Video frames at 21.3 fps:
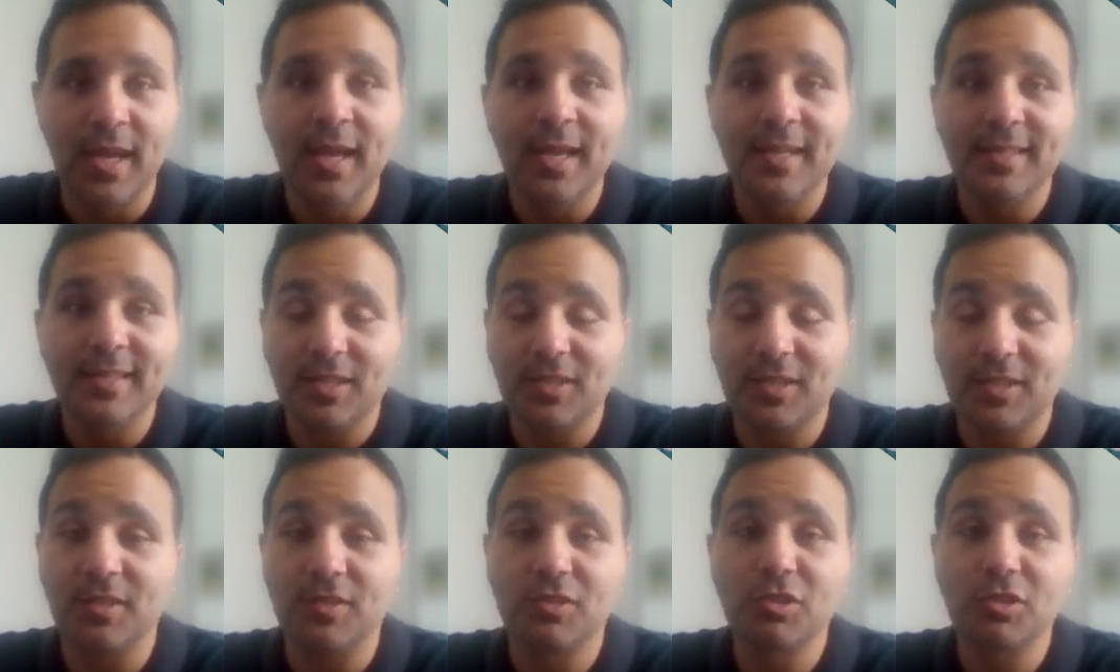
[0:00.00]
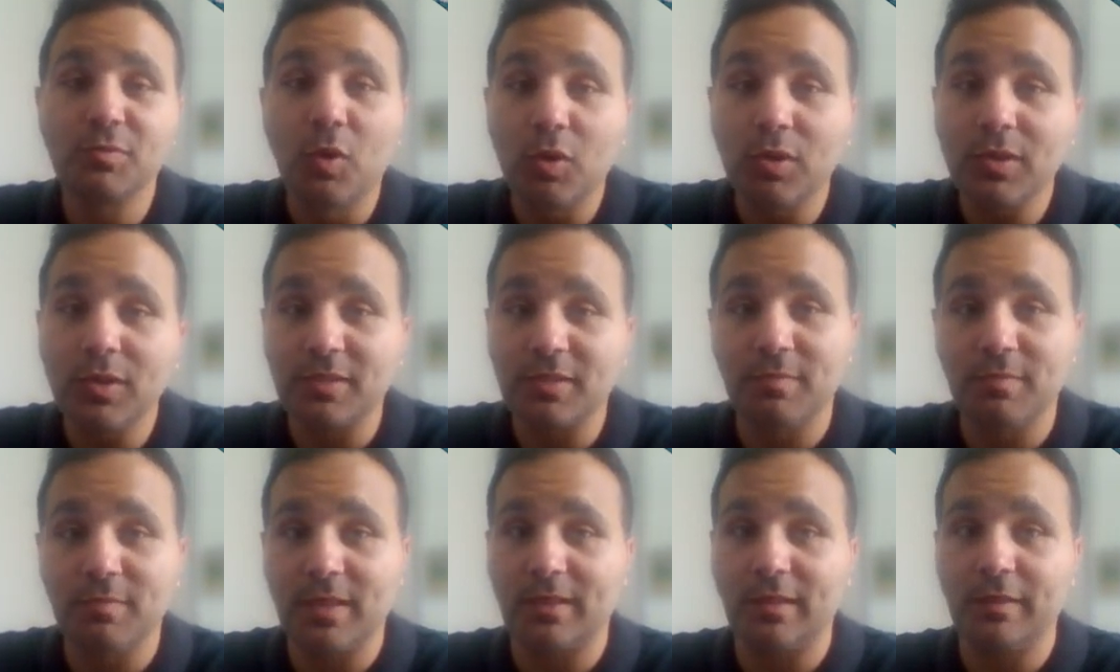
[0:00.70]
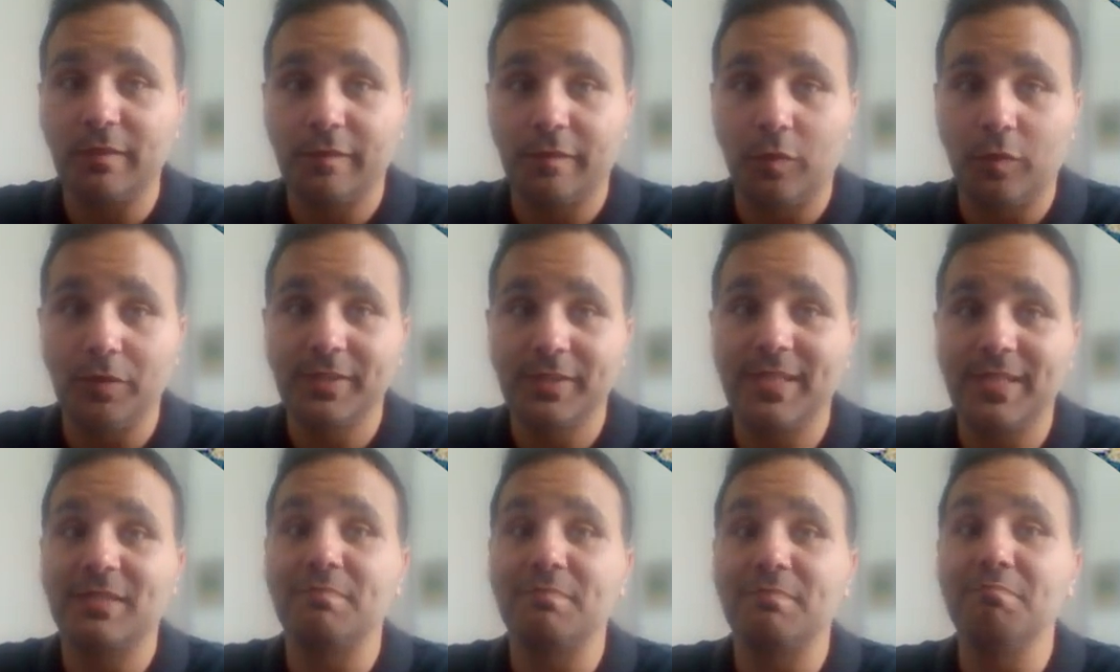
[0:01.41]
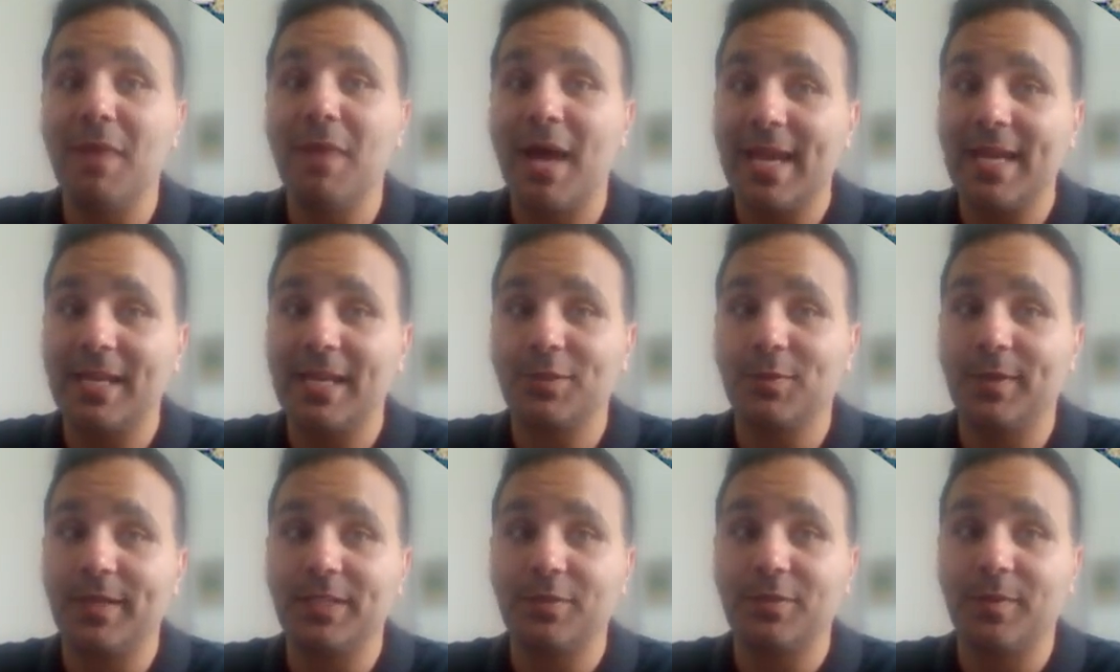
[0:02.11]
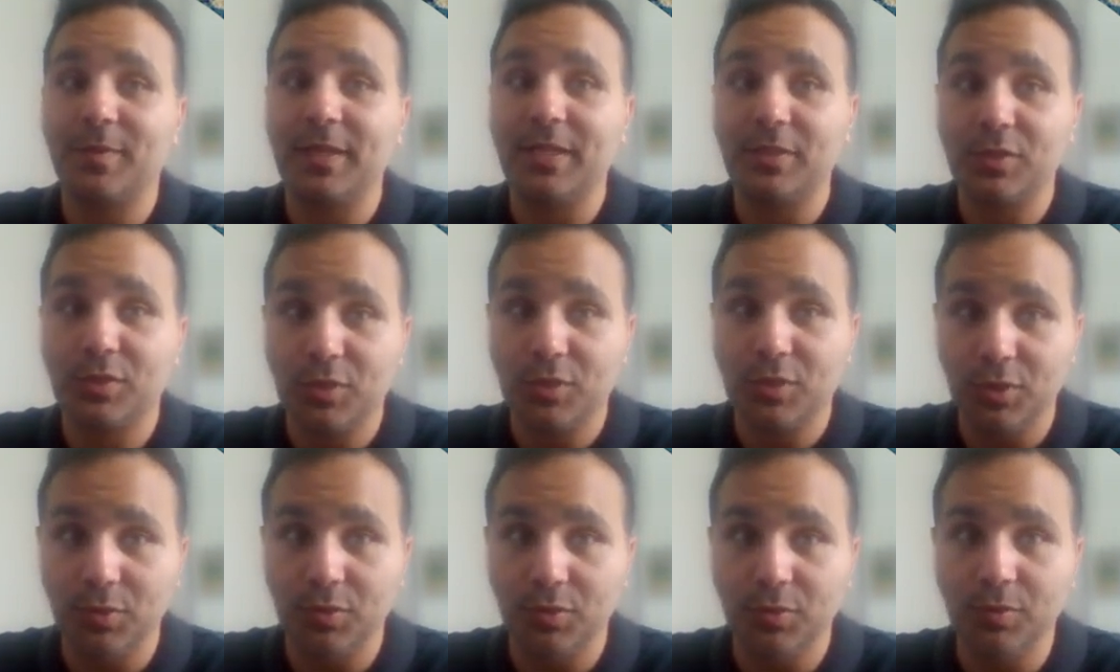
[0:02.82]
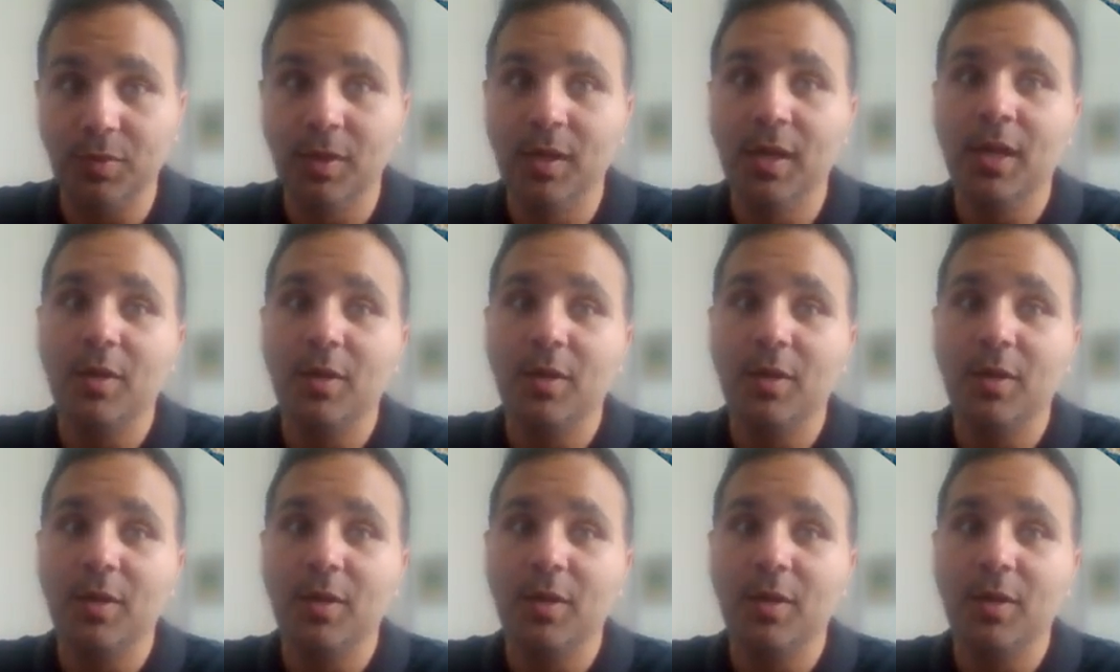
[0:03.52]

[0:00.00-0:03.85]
It's actually the smallest monthly fall since May 2022,